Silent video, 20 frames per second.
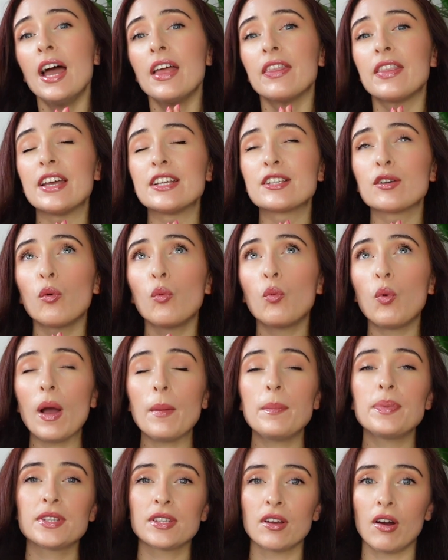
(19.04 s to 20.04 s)
There's a
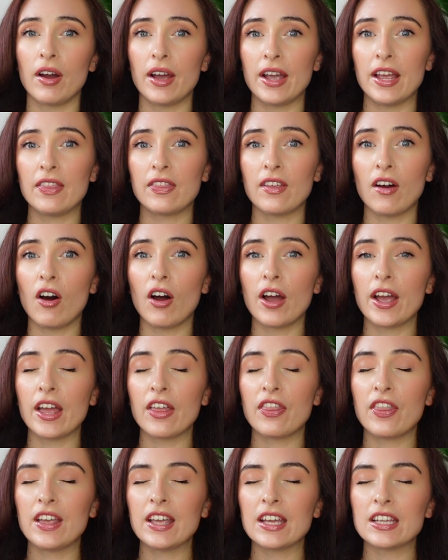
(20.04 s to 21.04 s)
website that I
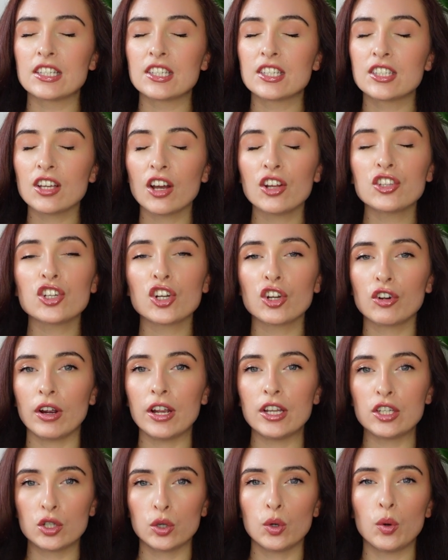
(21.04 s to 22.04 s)
think is such a
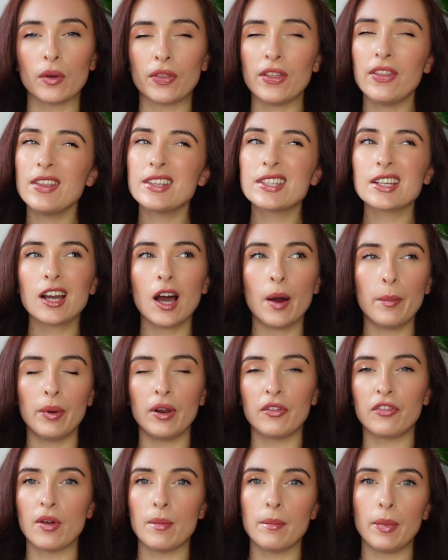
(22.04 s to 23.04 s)
great tool. I think there's a couple
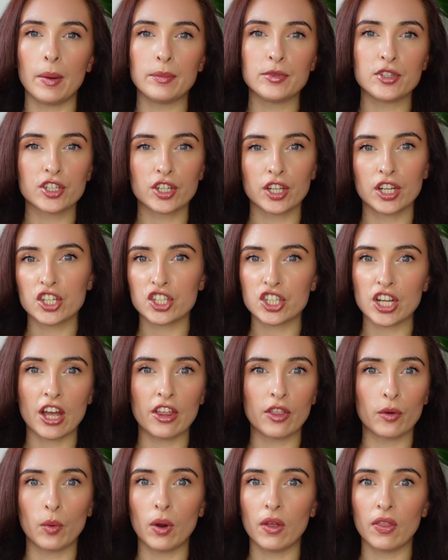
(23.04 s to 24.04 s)
of them, but I'm just going to share
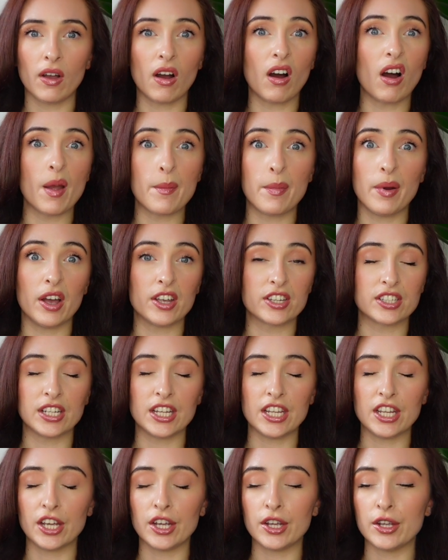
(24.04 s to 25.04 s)
the one that I
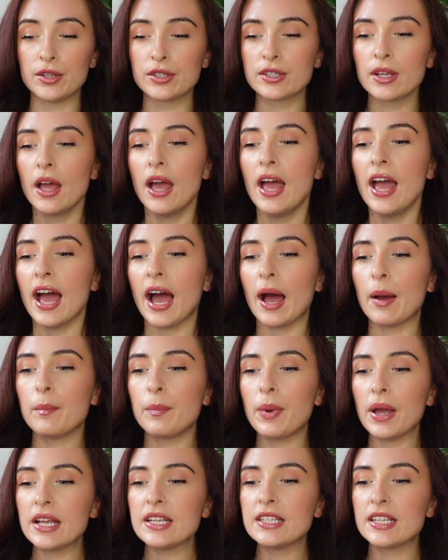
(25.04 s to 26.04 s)
personally use. And
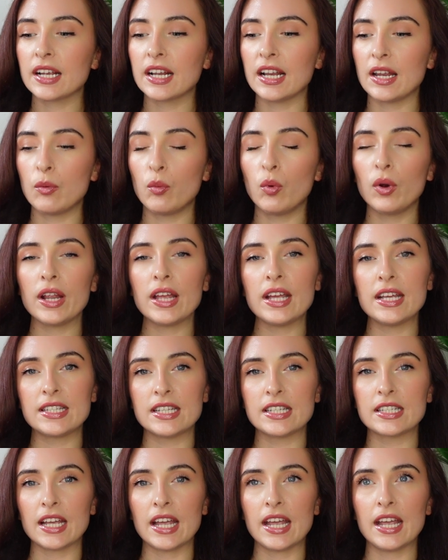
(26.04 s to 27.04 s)
basically what it is,
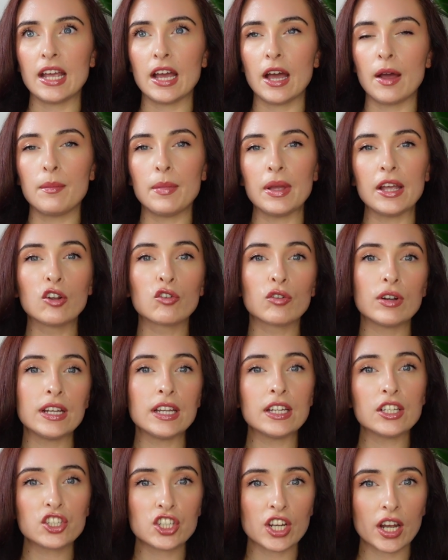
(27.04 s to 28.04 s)
it's a
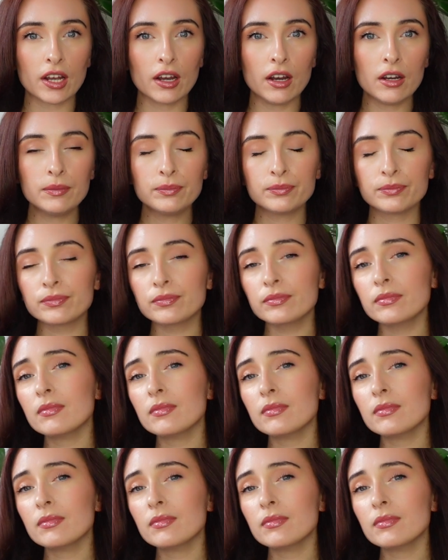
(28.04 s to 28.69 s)
ingredient checker.